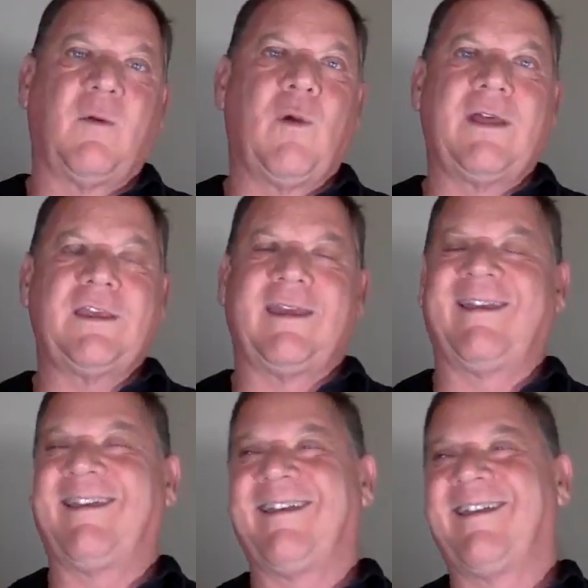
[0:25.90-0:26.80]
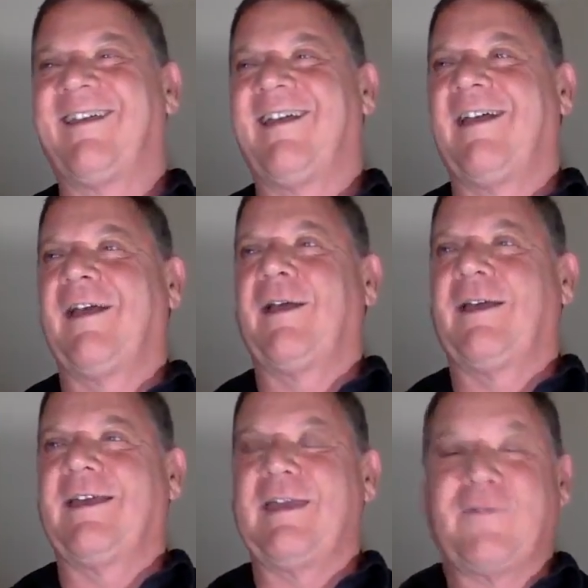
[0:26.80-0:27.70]
whether you,
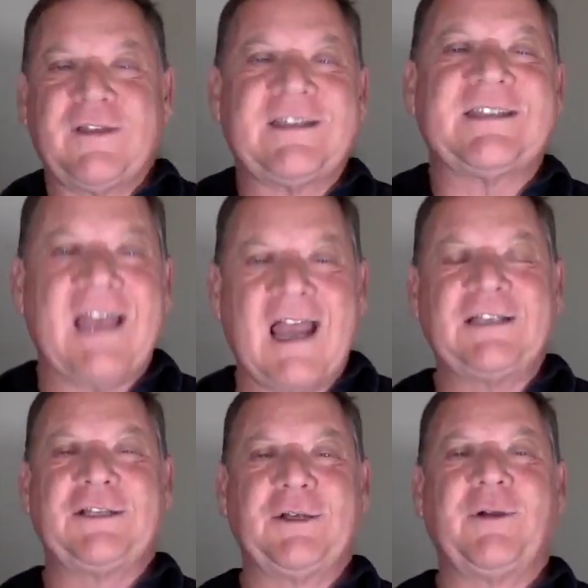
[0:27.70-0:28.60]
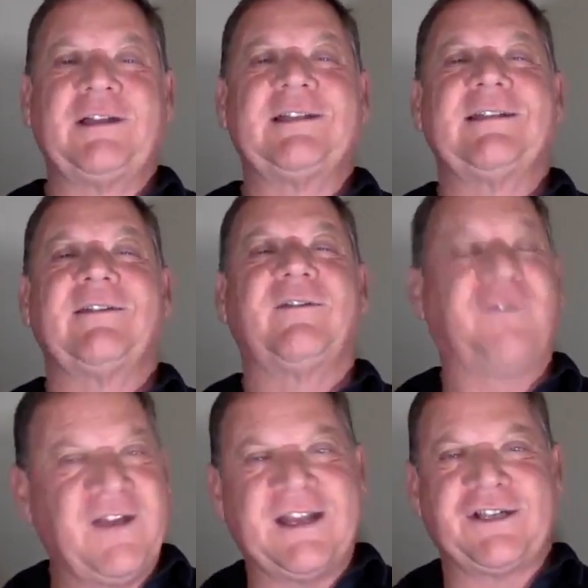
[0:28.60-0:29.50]
if you decide to do it,
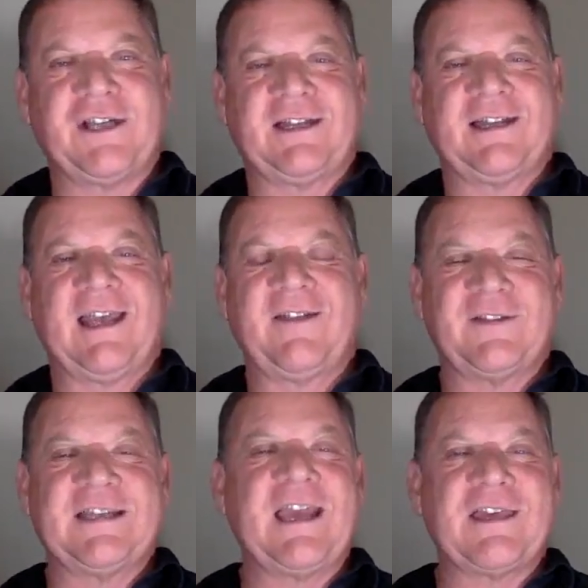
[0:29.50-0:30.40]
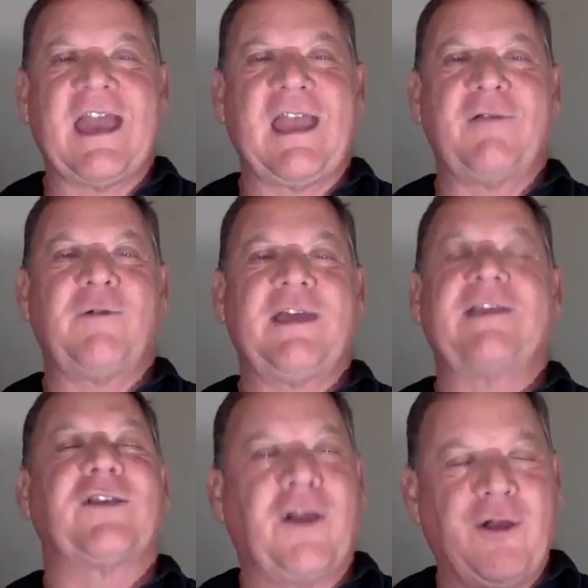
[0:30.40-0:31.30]
finish it. And if it takes you eight
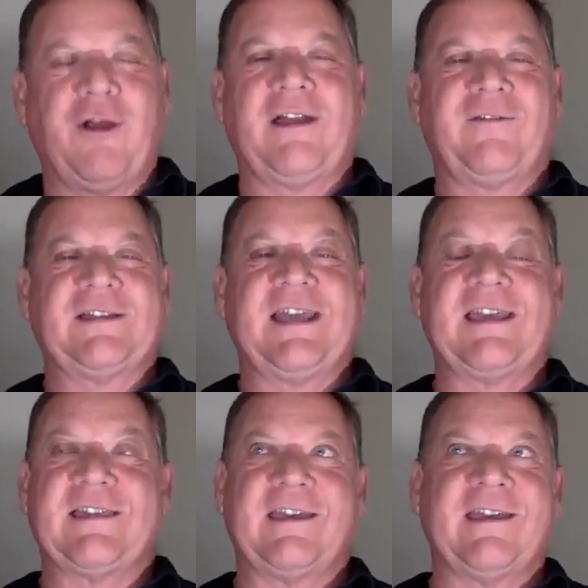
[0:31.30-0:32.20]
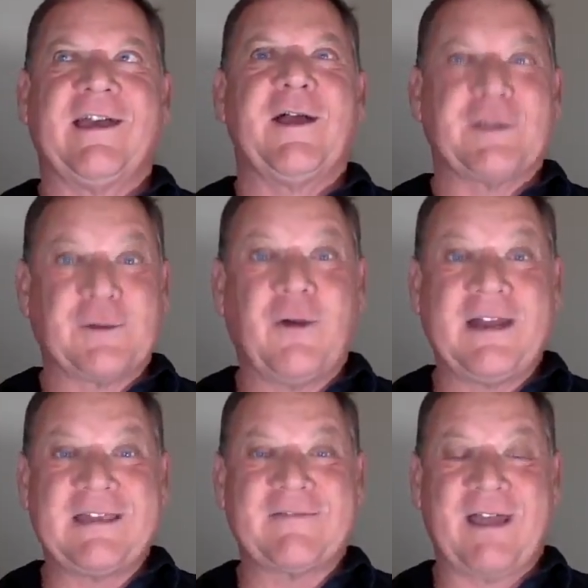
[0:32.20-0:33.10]
weeks, good. If it takes you
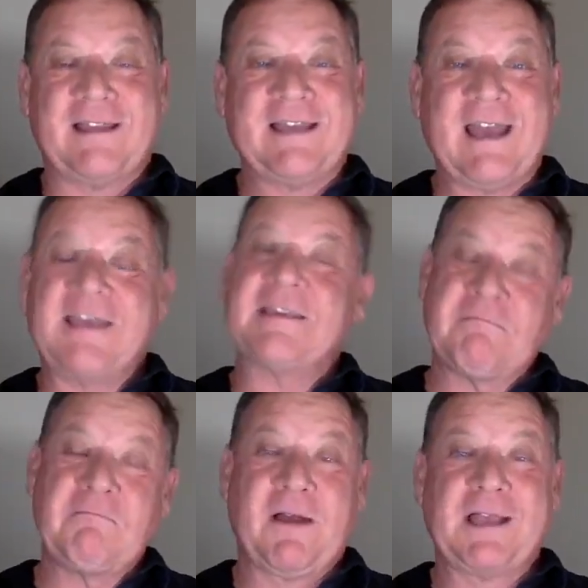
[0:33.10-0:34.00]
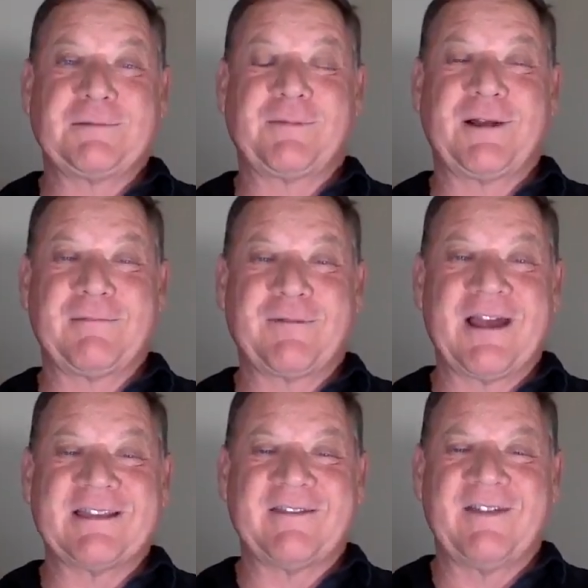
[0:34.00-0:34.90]
twenty straight days, well, that's pretty
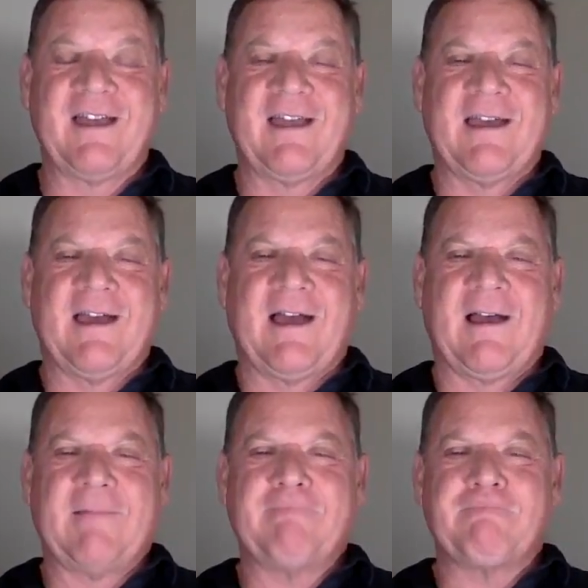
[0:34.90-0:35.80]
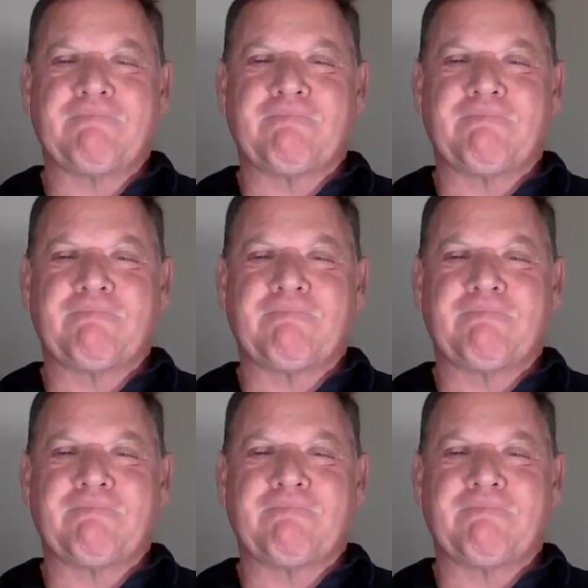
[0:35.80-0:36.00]
impressive. Um,